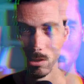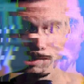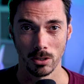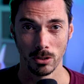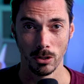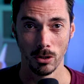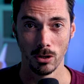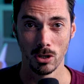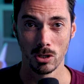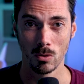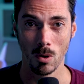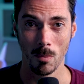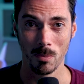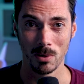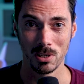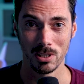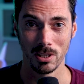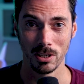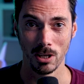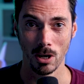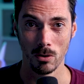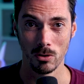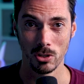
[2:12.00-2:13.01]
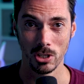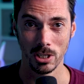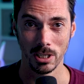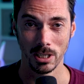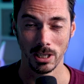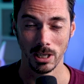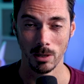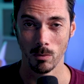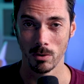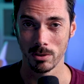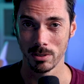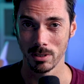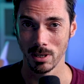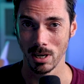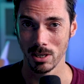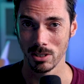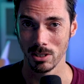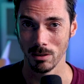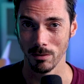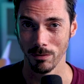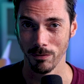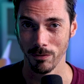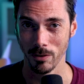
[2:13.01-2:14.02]
So Uniswap is the OG. It wasn't
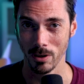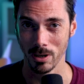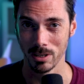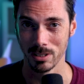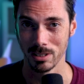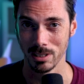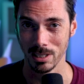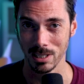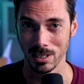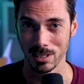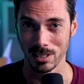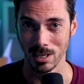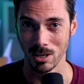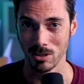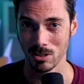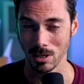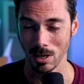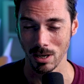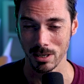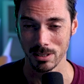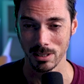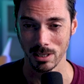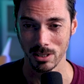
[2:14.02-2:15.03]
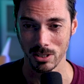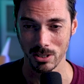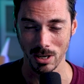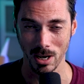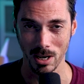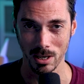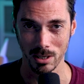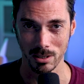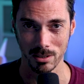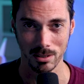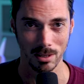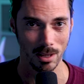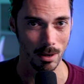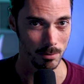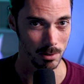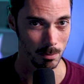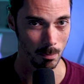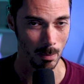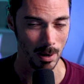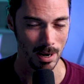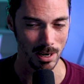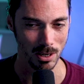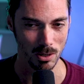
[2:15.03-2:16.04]
actually the first decentralized exchange, that
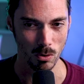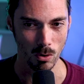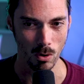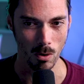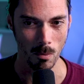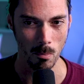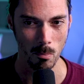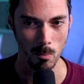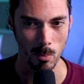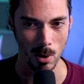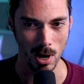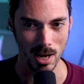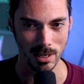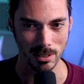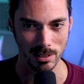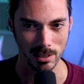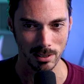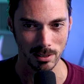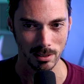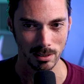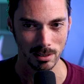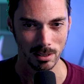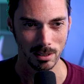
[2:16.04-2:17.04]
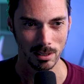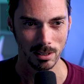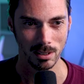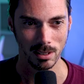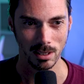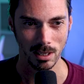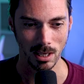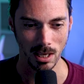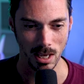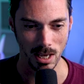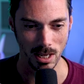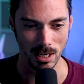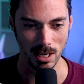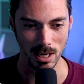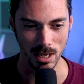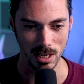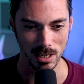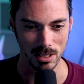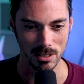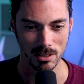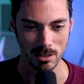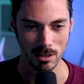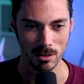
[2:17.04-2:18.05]
was Bancor, but it
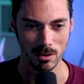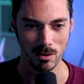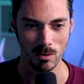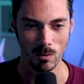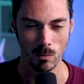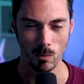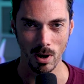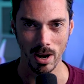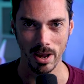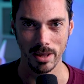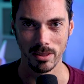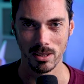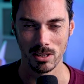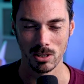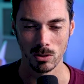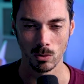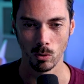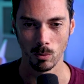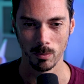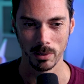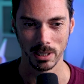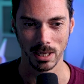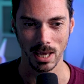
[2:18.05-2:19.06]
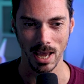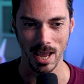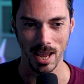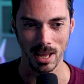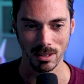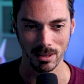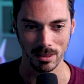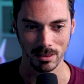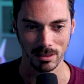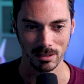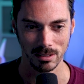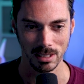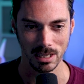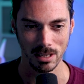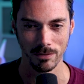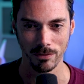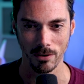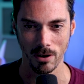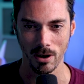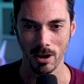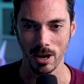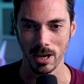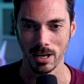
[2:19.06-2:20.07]
is where this all began.
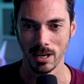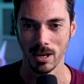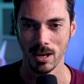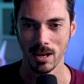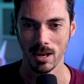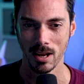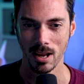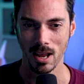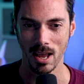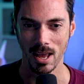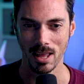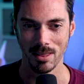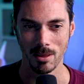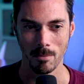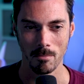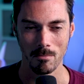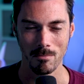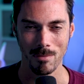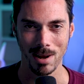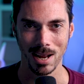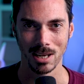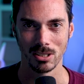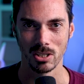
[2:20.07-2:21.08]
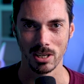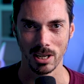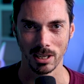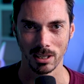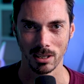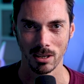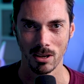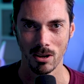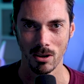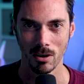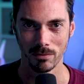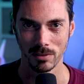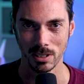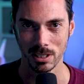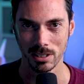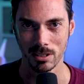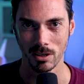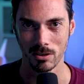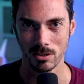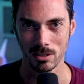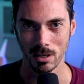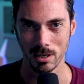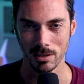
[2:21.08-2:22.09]
DeFi and the magic of
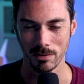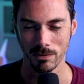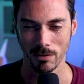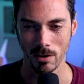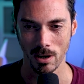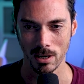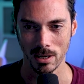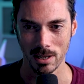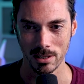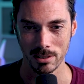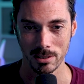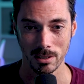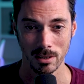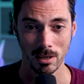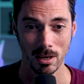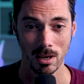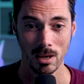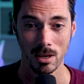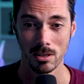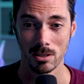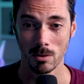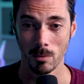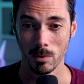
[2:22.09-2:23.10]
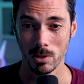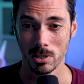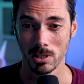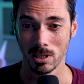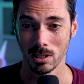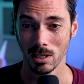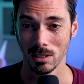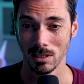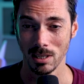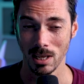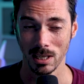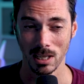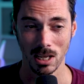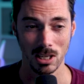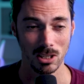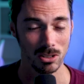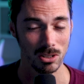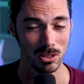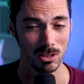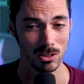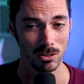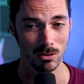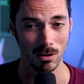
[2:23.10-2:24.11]
decentralized finance. So we're just going to dig
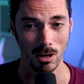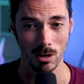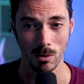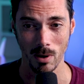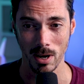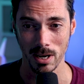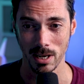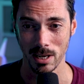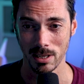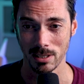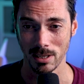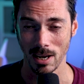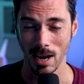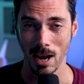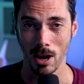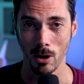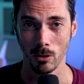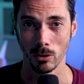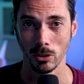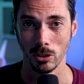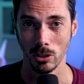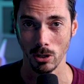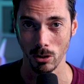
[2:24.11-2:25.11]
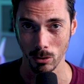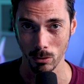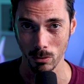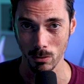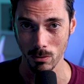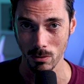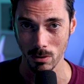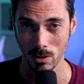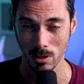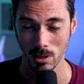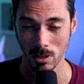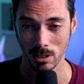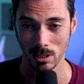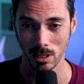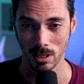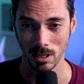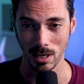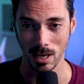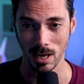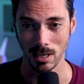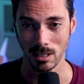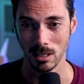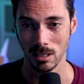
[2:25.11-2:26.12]
in straight away into how you
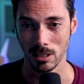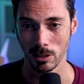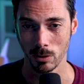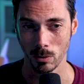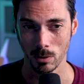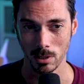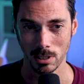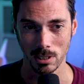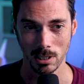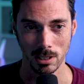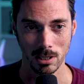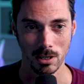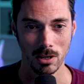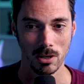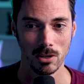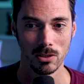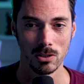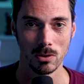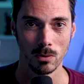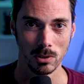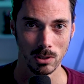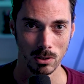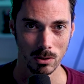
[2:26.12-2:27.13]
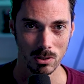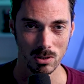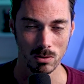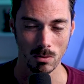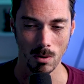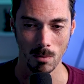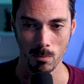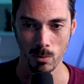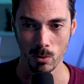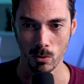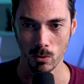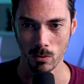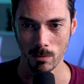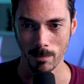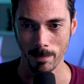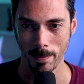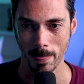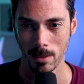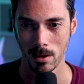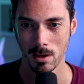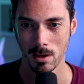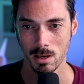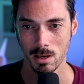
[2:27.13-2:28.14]
can add liquidity to a Uniswap pool.
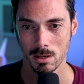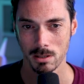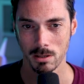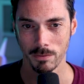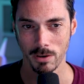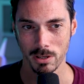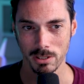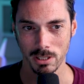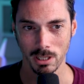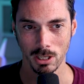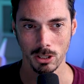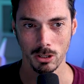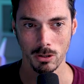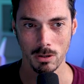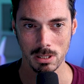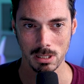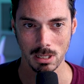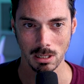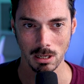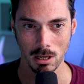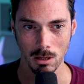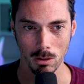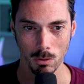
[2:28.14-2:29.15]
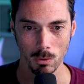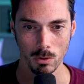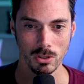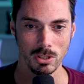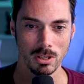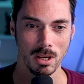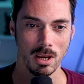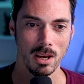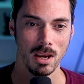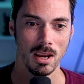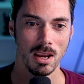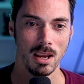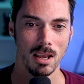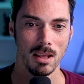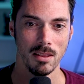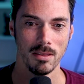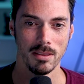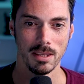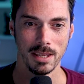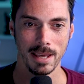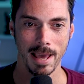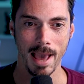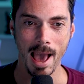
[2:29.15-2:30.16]
So first thing you do is going to launch
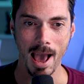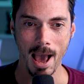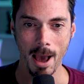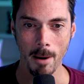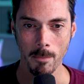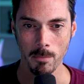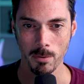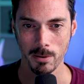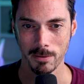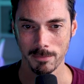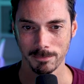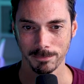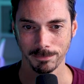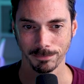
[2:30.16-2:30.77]
the app.